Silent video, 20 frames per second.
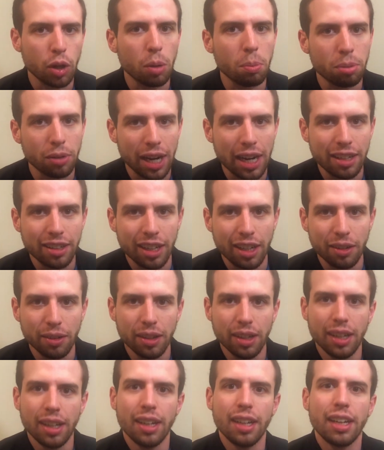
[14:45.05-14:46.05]
Brando
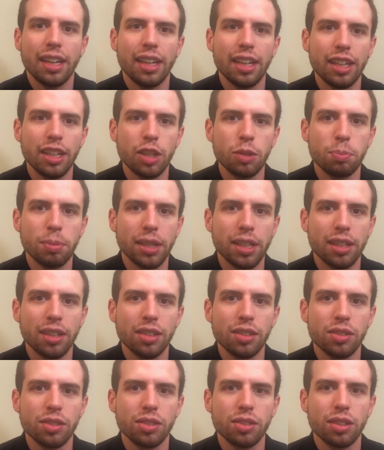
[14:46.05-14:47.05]
is
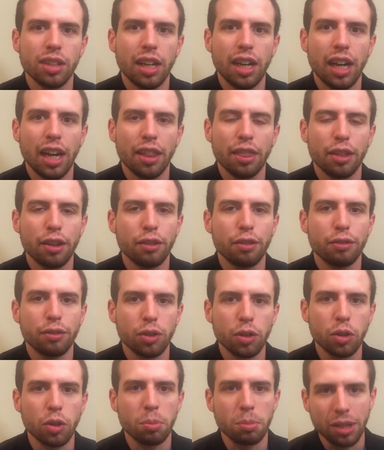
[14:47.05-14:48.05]
because the
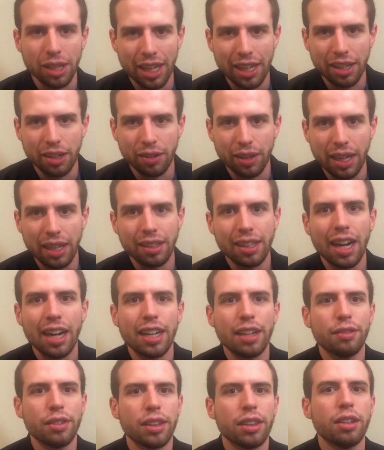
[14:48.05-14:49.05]
Frugal Millennial and not
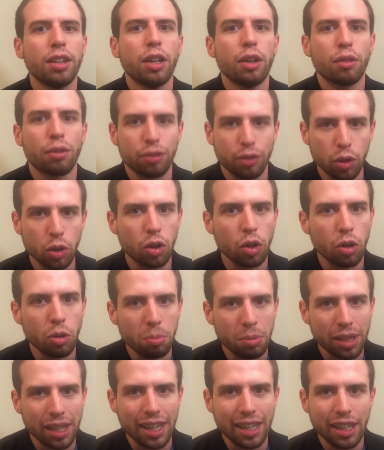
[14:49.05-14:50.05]
even Frugal
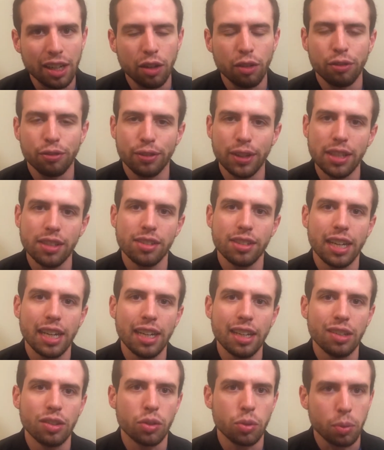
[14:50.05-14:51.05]
Millennial fits
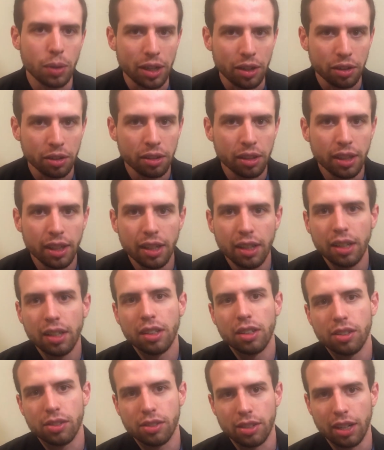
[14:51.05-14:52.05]
in Twitter.
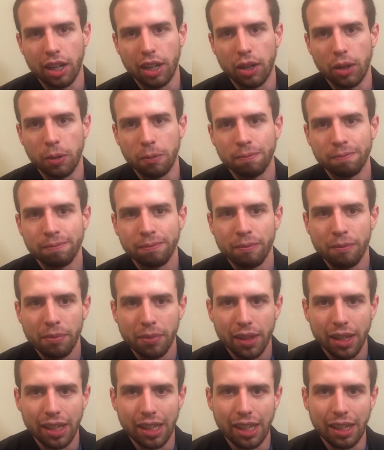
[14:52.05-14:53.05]
So
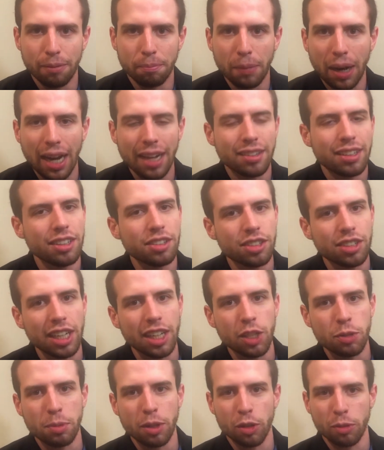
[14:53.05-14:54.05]
I did
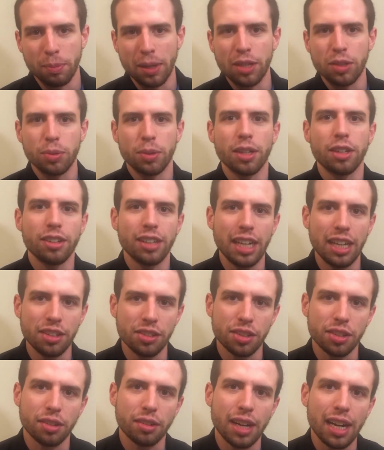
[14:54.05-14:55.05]
change both my Twitter and
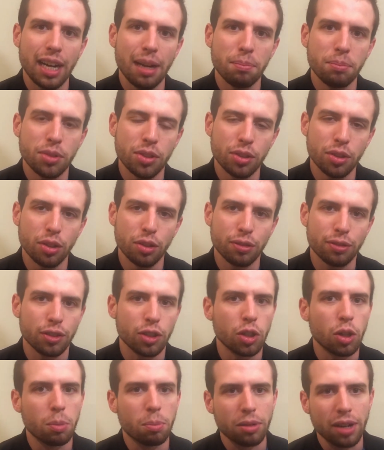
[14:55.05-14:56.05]
Instagram to
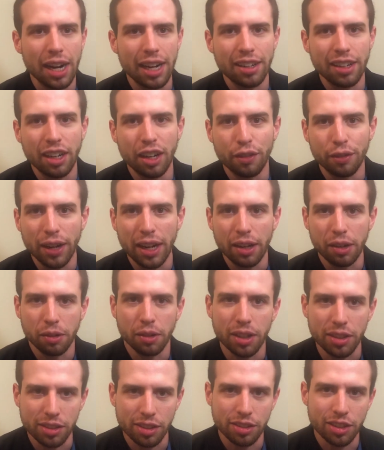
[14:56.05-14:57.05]
Frugal Brando if anyone
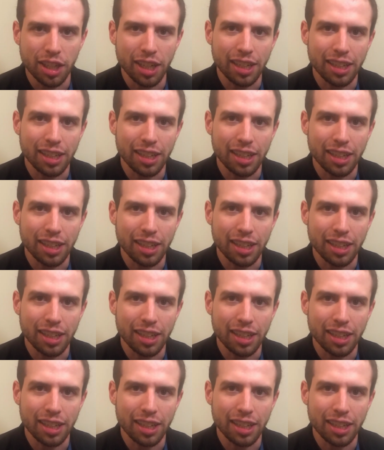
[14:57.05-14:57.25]
wants to check it